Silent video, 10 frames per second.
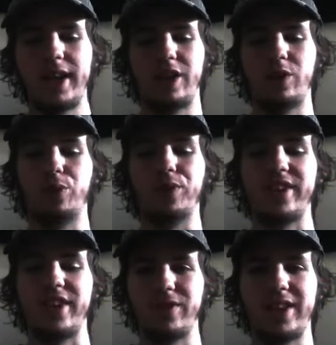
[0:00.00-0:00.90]
it will
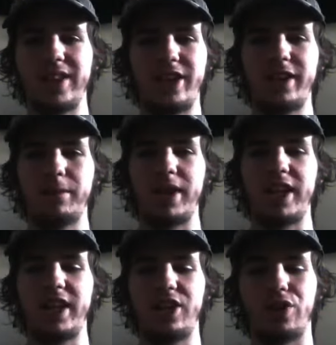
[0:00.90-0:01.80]
definitely
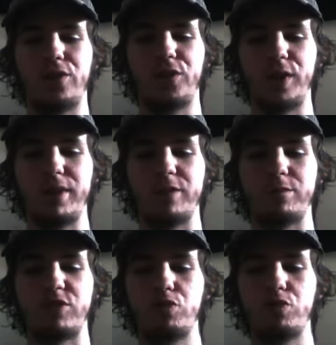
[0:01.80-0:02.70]
make your girlfriend become
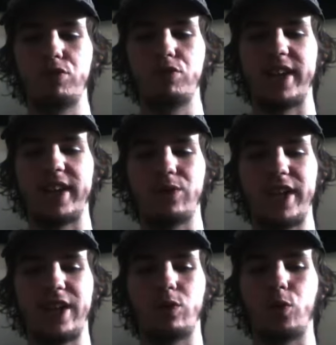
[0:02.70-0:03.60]
spooked out
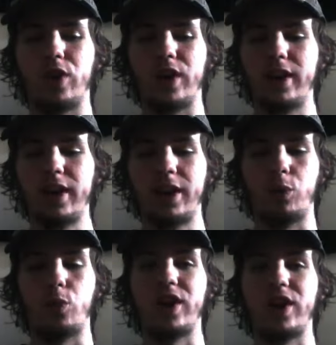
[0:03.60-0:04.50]
and want
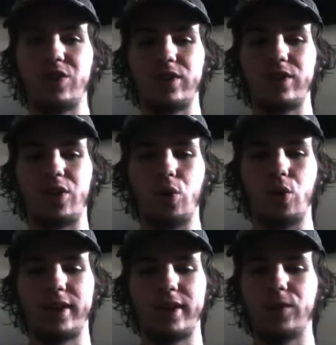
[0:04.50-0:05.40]
and want you to hold
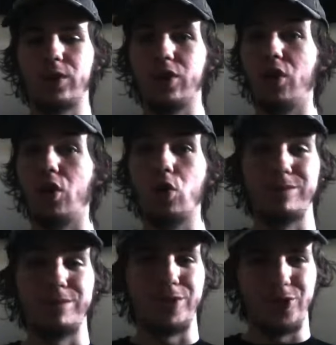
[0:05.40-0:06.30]
her for the whole
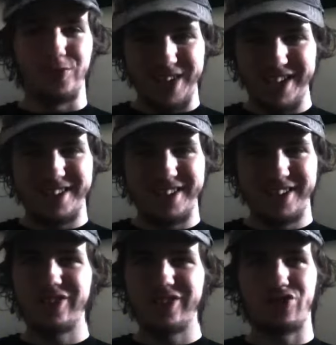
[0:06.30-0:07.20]
movie.
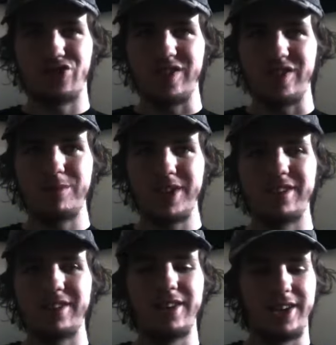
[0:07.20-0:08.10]
Trust me.
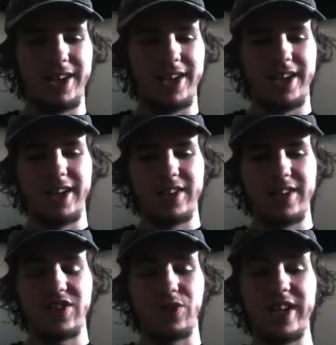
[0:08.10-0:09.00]

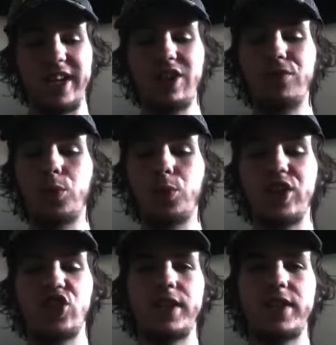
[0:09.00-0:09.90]
So thank you for
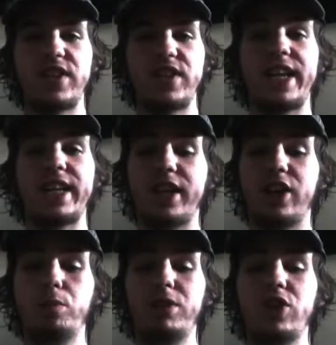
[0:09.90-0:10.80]
watching this, and I
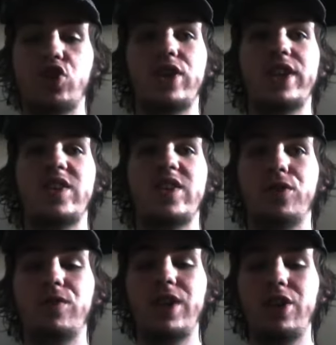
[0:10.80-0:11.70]
hope you enjoyed this
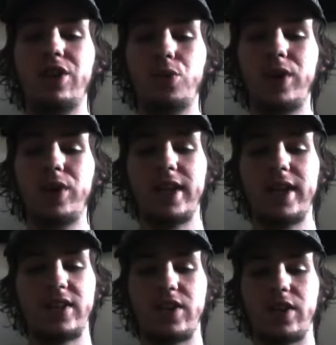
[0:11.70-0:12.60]
review.
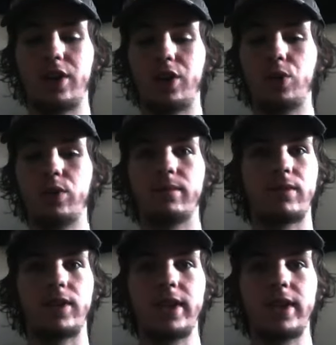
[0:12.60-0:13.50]
So,
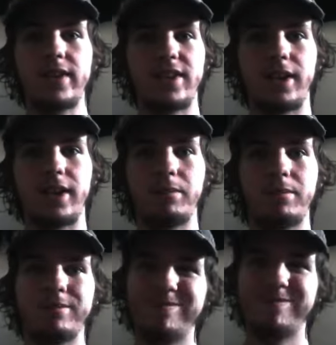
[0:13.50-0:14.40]
till next time,
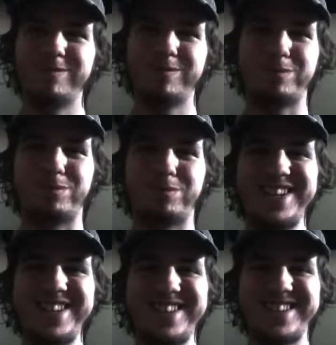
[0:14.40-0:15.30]

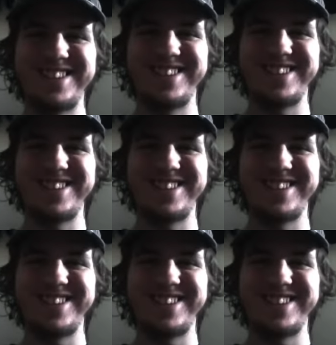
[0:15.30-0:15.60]
peace!